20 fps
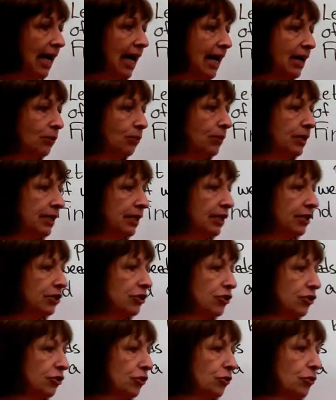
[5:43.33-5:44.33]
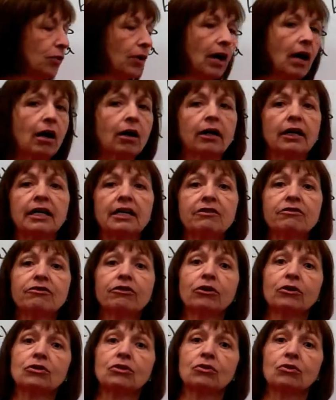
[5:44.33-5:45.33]
And we can do our
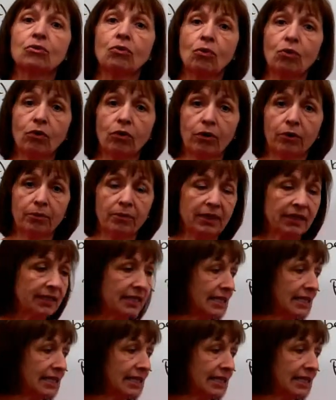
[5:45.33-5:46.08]
inverse norm